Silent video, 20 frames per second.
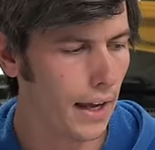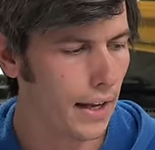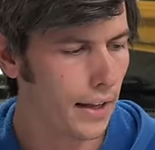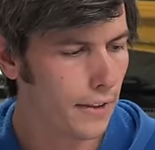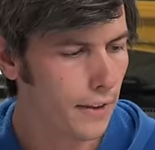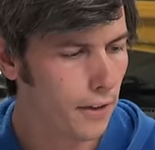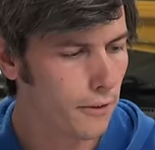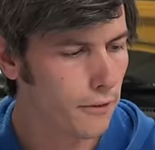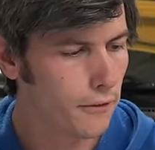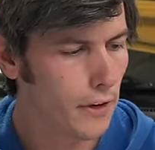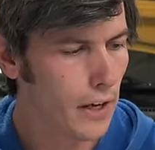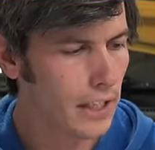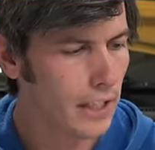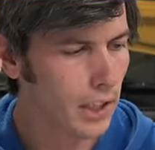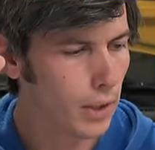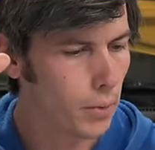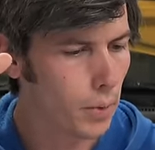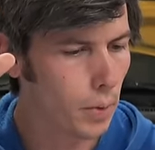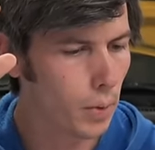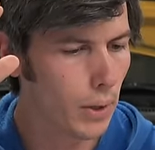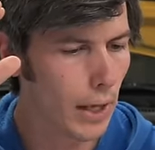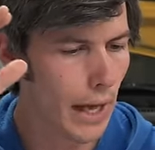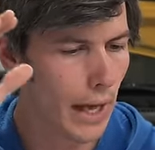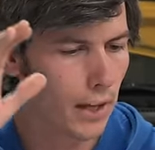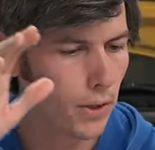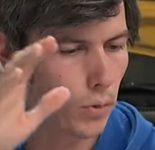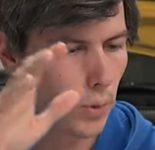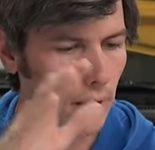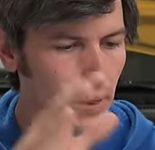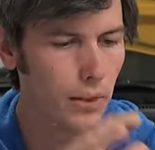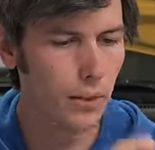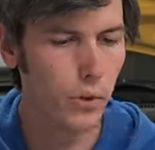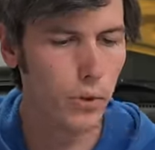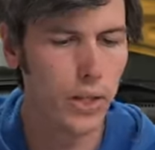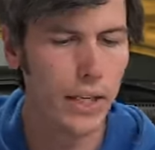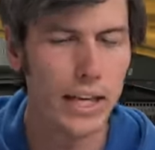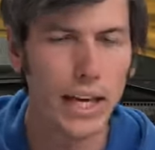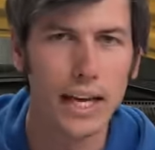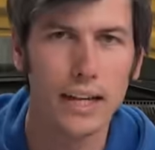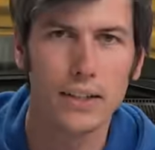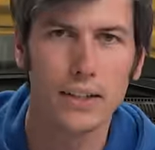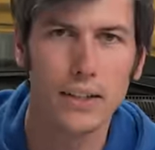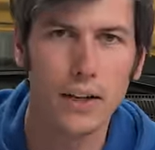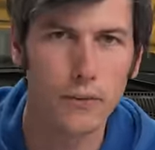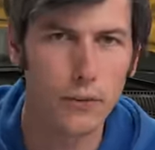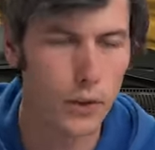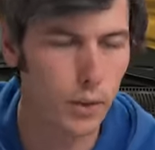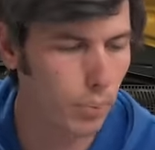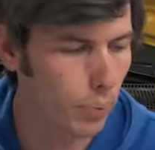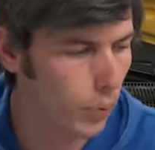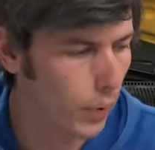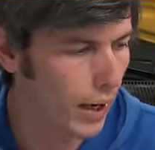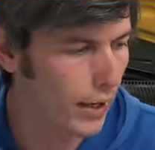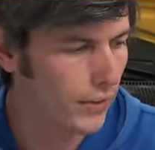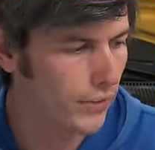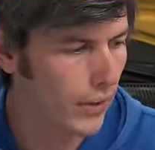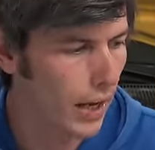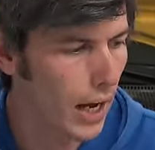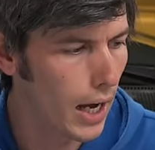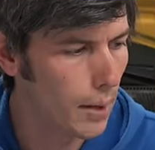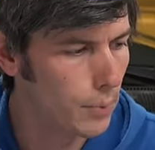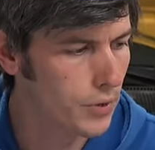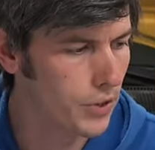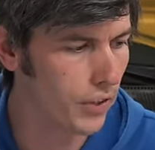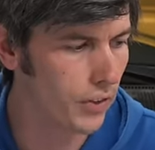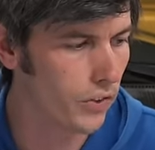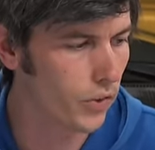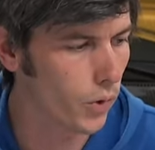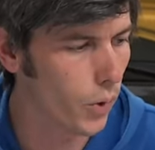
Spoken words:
And then finally we will end with looking at different priced options.